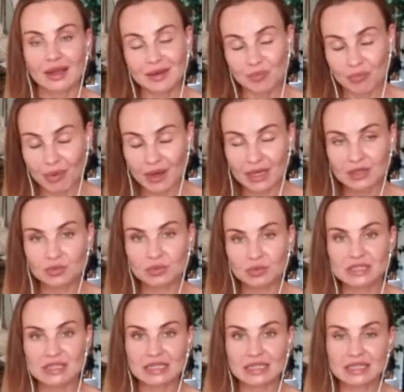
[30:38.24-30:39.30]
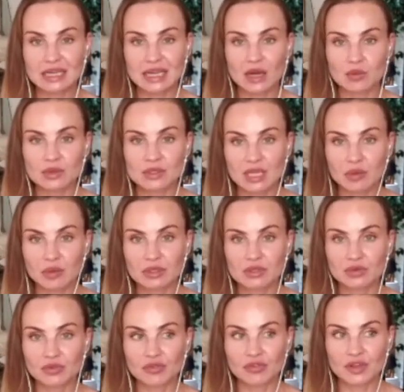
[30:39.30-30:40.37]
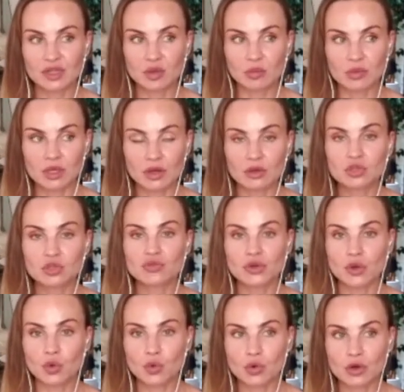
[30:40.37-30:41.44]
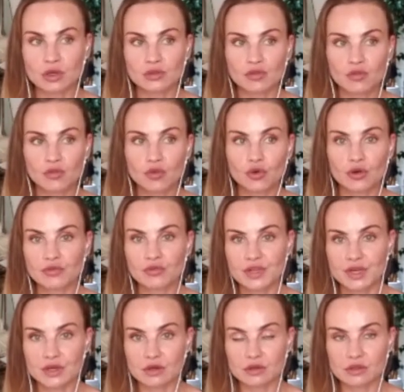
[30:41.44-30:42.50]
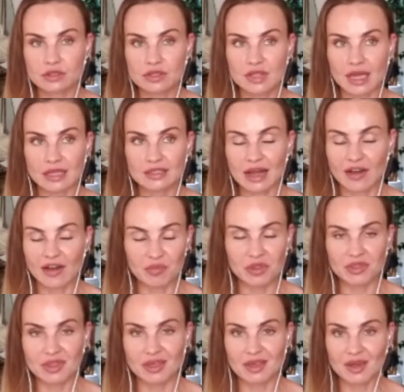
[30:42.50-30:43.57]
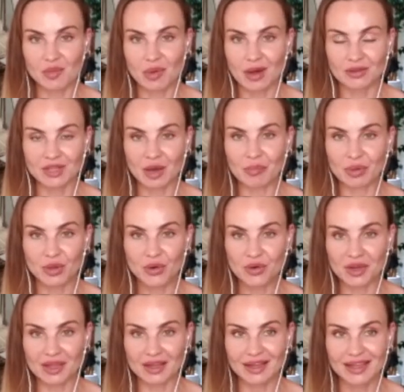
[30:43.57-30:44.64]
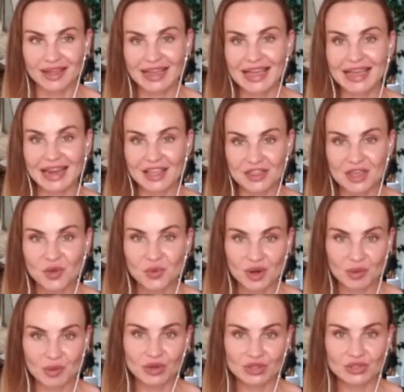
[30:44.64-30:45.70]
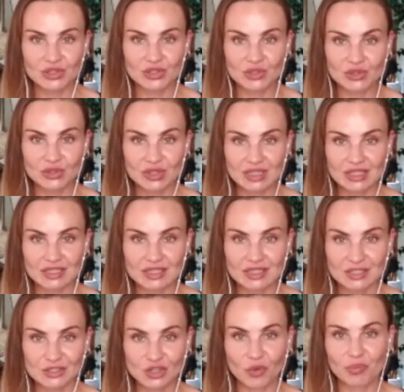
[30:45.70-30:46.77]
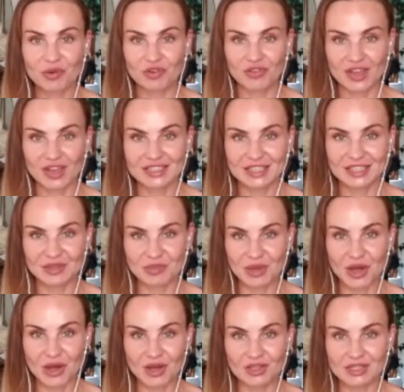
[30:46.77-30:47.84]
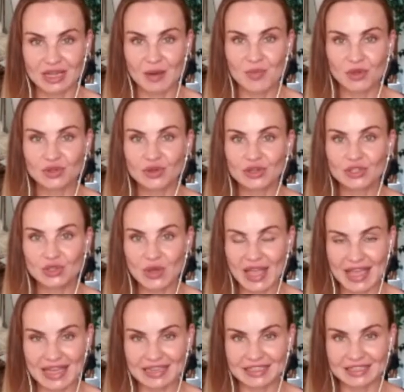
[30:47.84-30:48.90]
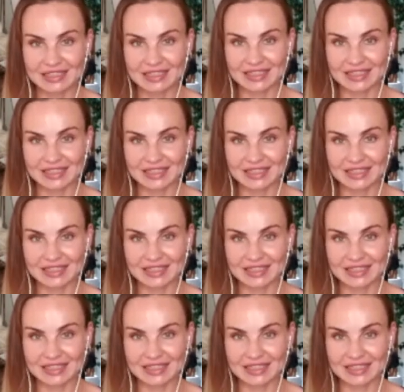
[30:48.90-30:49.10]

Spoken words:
But with that said, I was able to film, you know, to record 4 videos that I've been thinking about uploading. And I think what I'm going to do is stop perfecting it, because I'm not going to edit it.